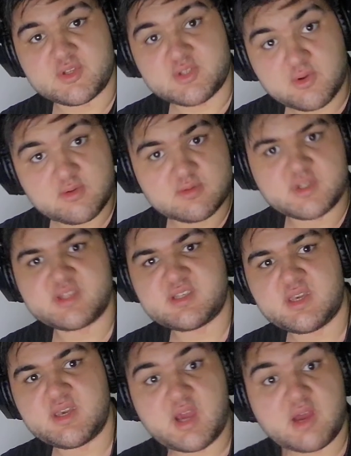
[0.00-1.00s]
So let's
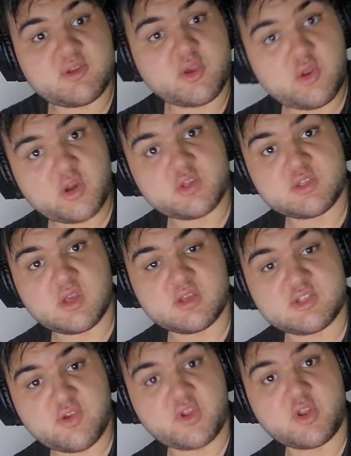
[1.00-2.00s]
see how the
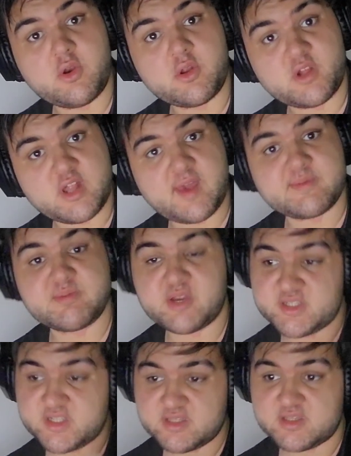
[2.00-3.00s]
Soviet Union collapsed,
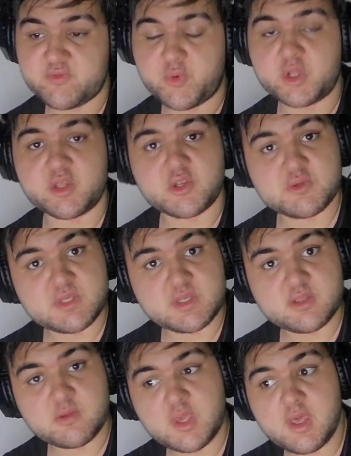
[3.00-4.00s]
because this is really interesting
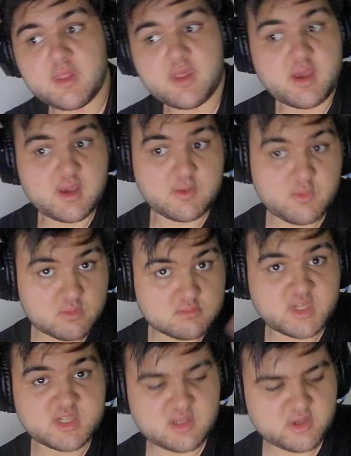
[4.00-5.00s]
to me, and
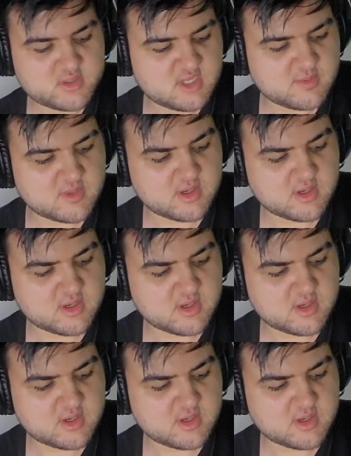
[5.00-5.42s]
let's learn something.